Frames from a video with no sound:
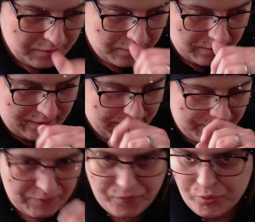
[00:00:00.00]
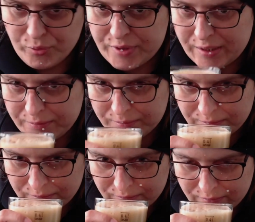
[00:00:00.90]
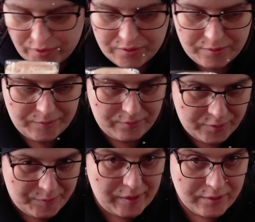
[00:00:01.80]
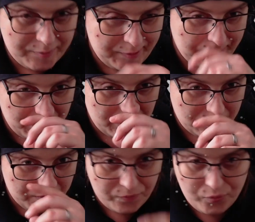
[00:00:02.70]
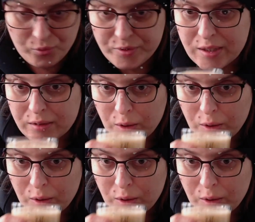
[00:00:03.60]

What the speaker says: it's a bit fruity. The smell is a bit fruity.